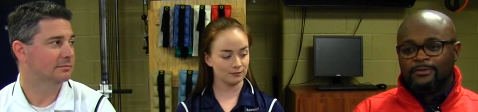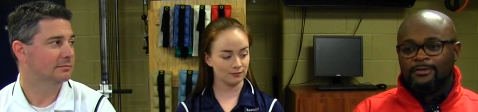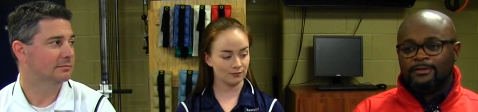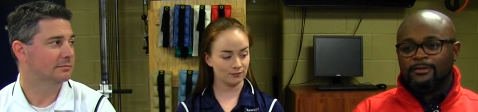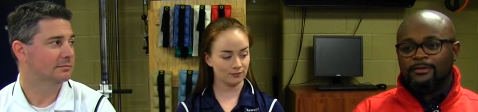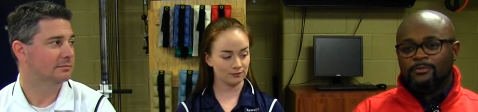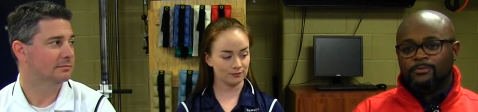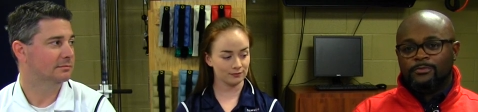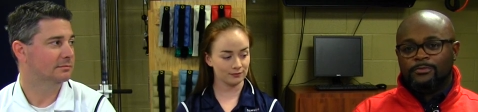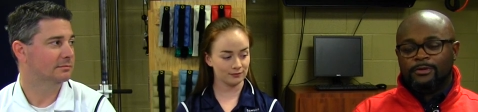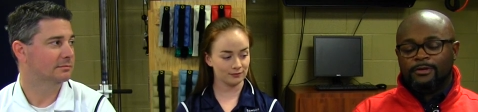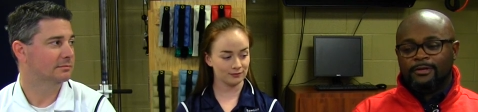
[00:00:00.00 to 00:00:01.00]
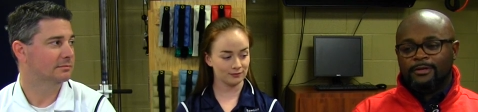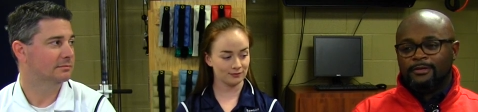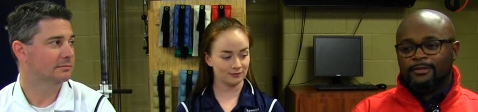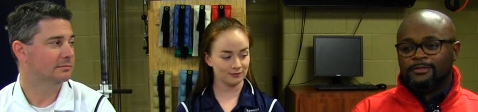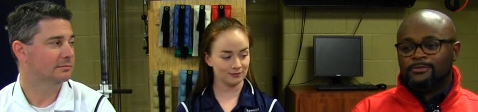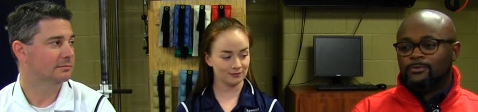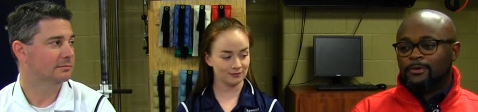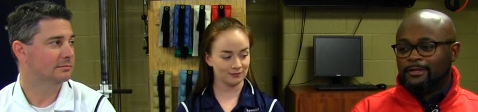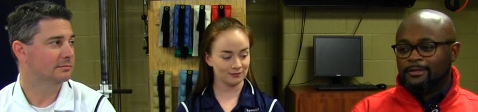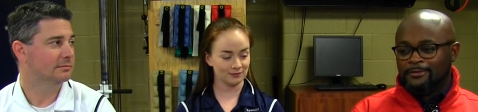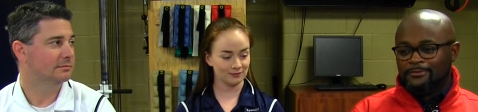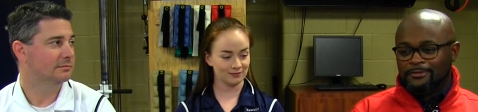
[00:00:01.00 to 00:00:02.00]
Speaker 1: in his
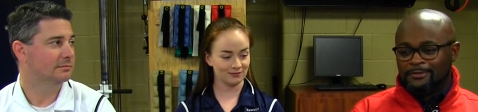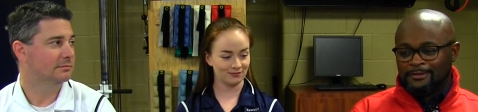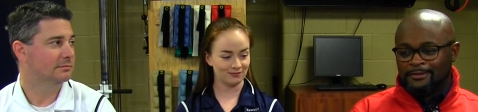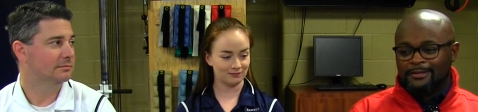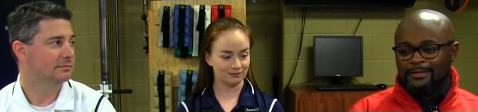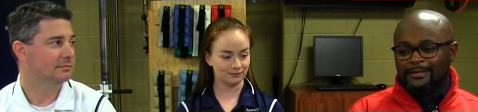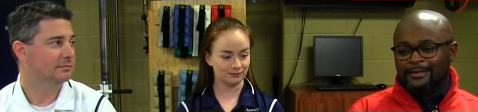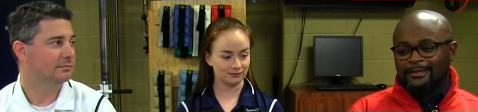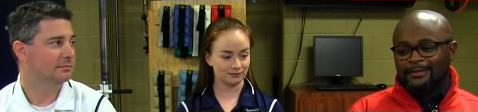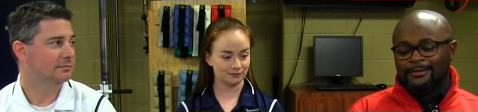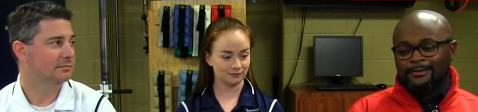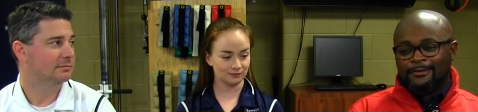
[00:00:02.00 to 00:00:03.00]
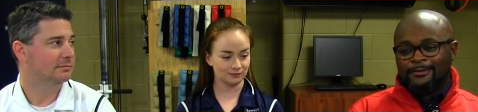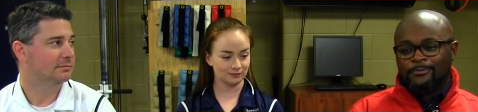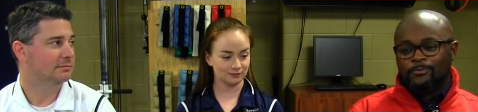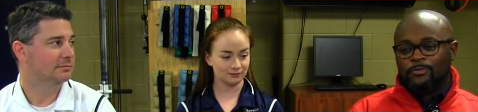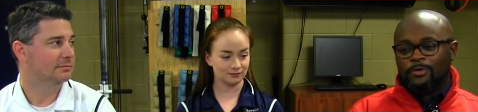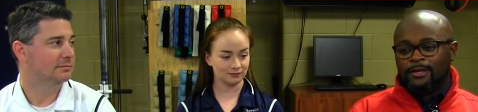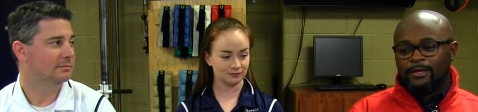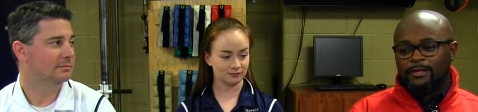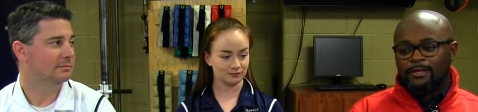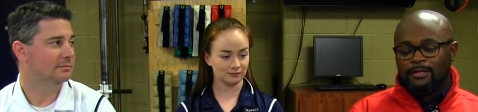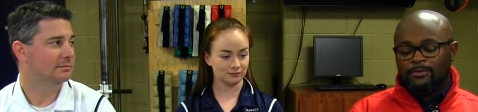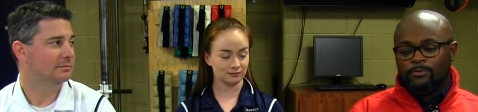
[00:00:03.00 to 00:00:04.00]
weightlifting.
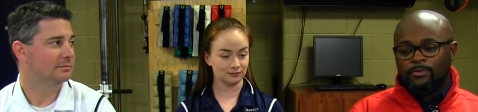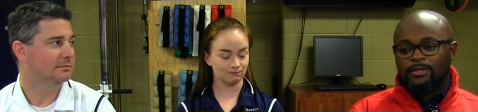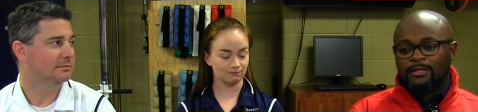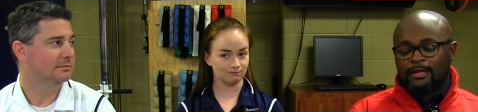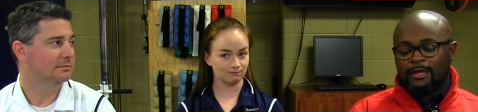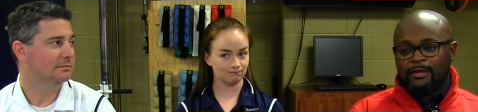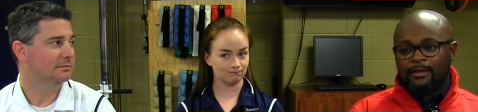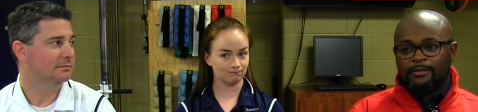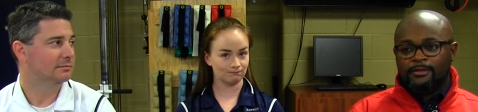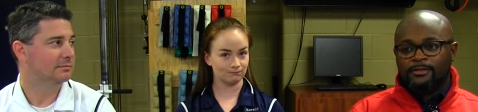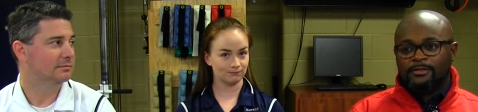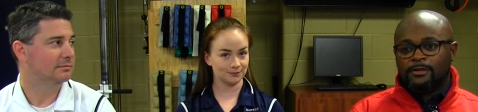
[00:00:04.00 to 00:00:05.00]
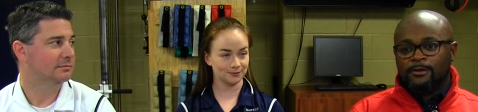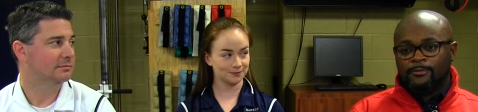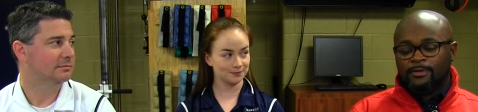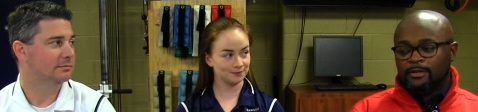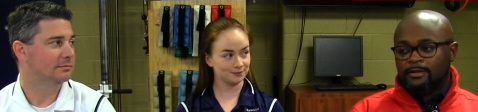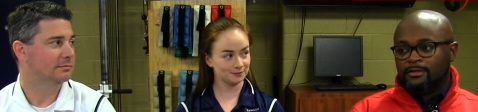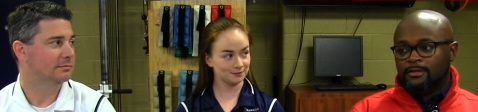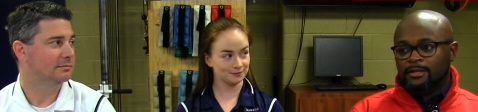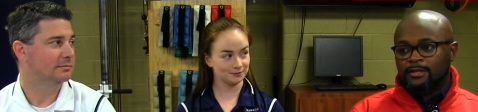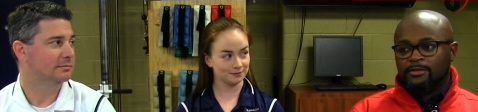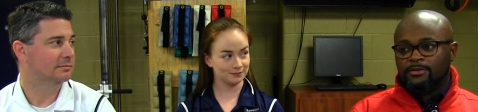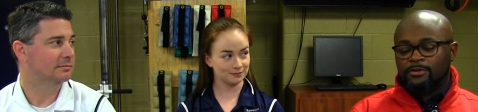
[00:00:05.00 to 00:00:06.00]
But with that, he taught me
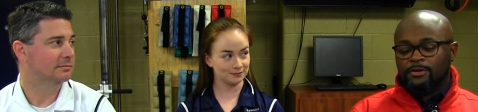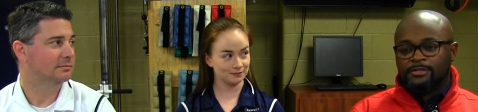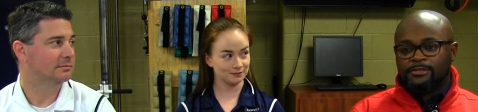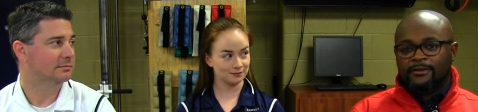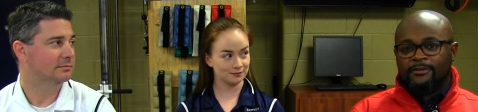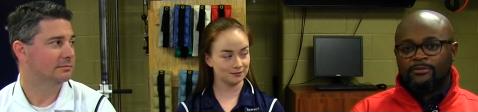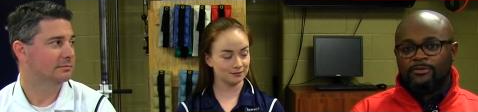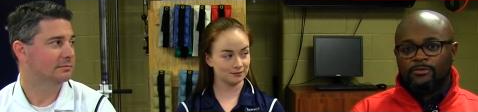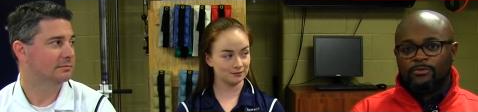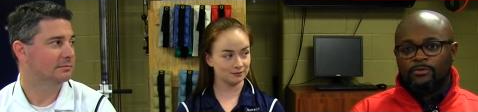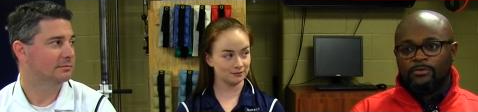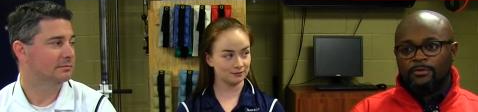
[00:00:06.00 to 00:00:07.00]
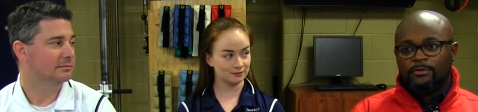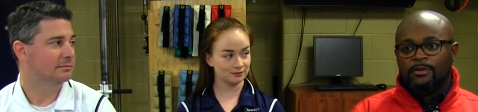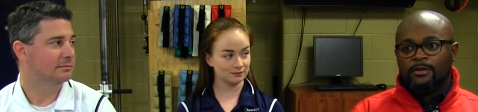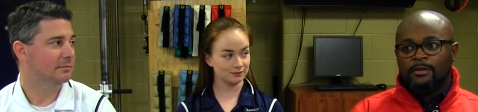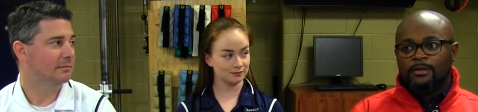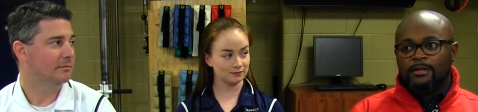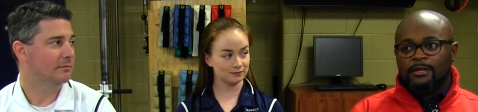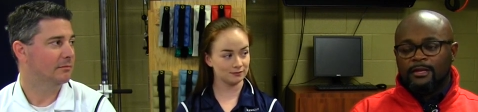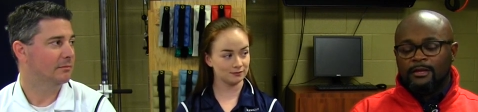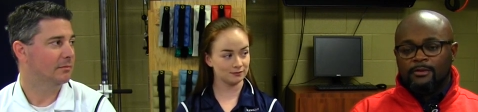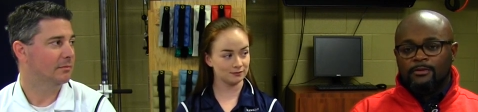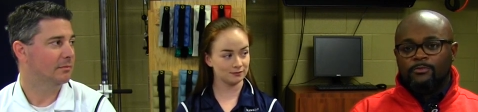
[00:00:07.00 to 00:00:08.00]
that you also have to
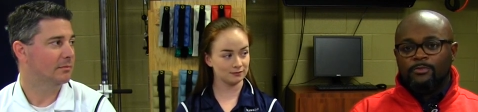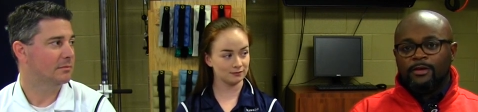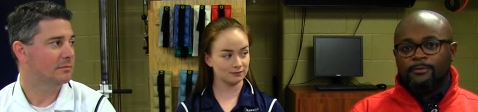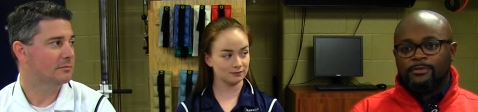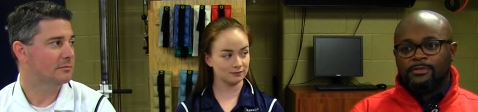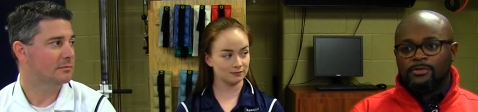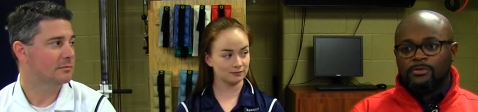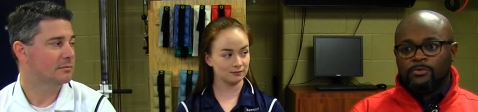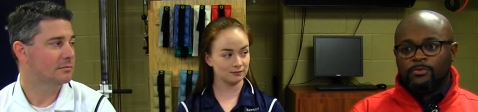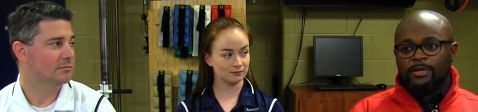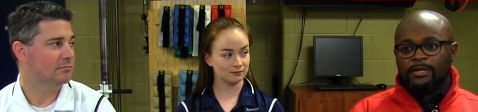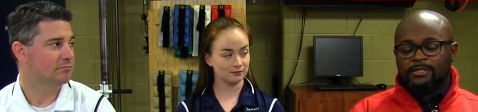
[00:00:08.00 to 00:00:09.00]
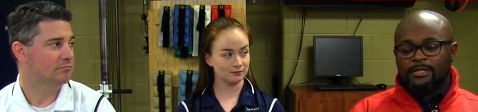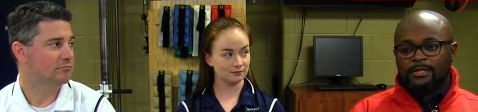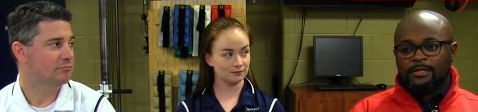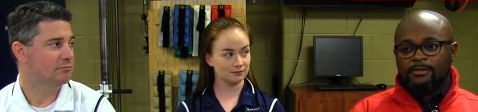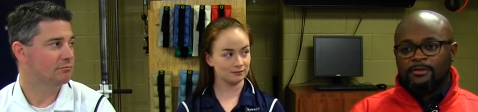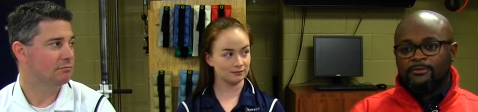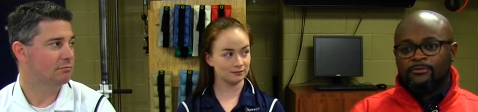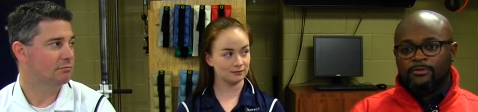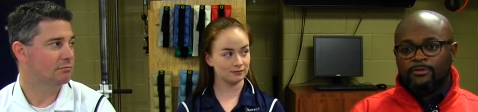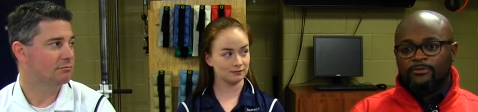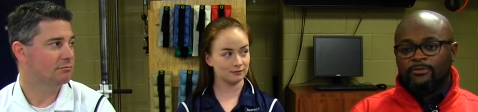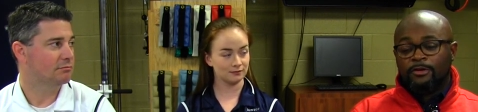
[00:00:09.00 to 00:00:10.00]
be able to maintain a
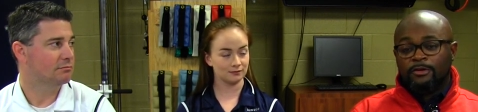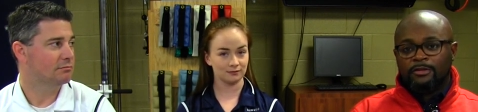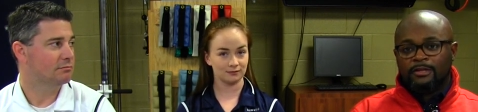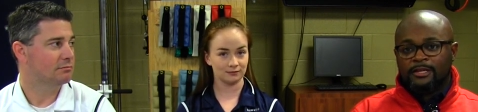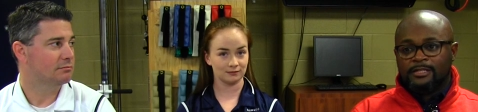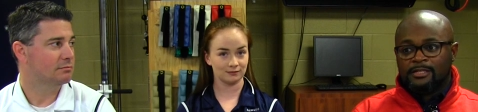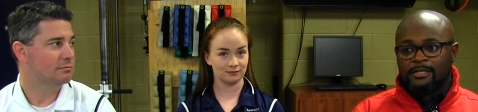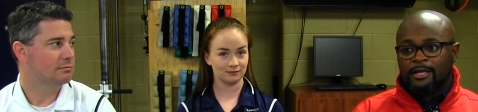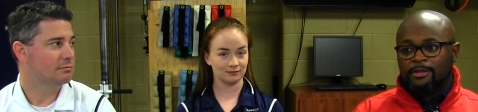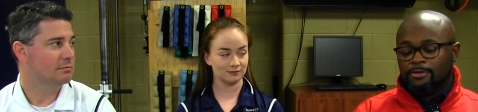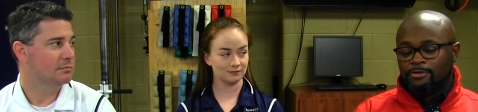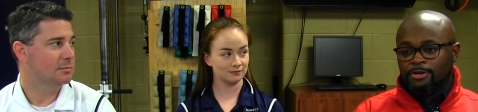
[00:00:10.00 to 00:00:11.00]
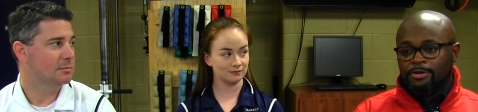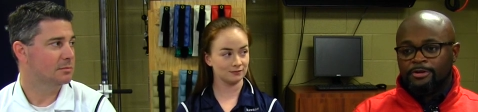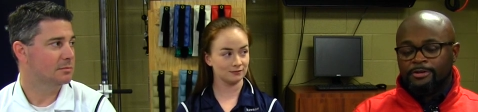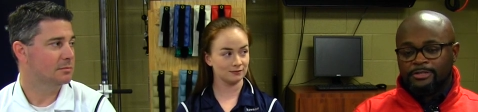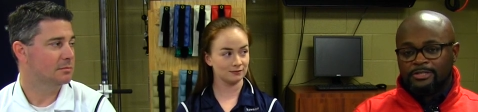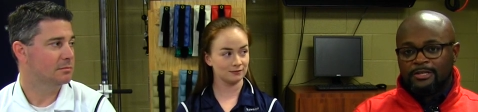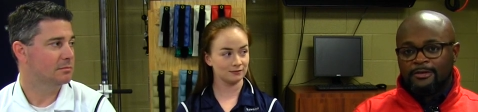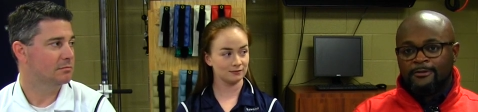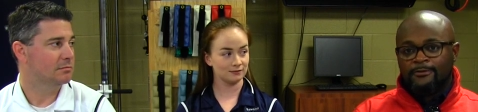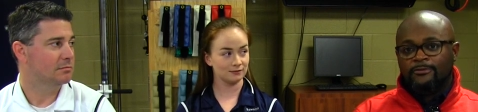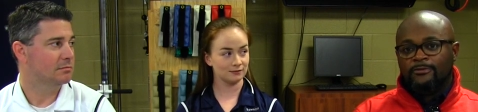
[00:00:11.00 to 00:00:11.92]
level of health as an athletic trainer yourself,